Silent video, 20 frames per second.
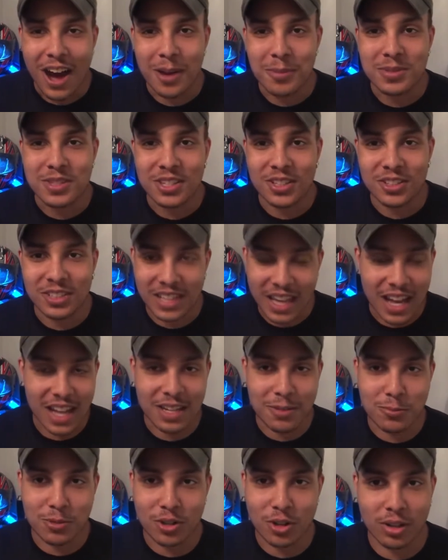So yeah,
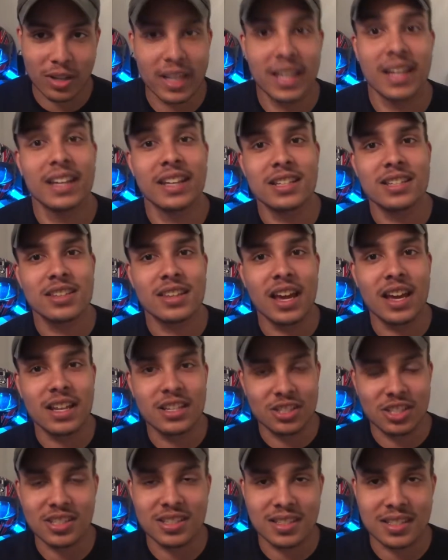we're going to get into that in
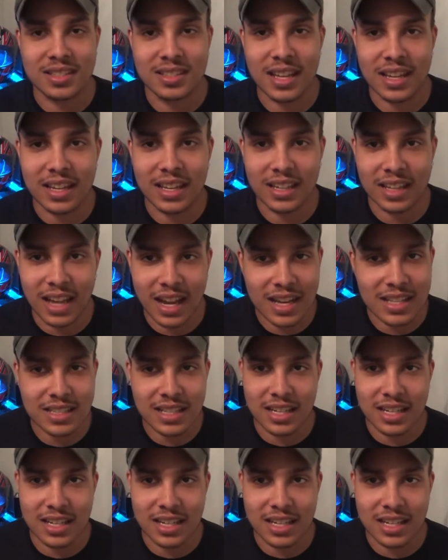just a second, guys.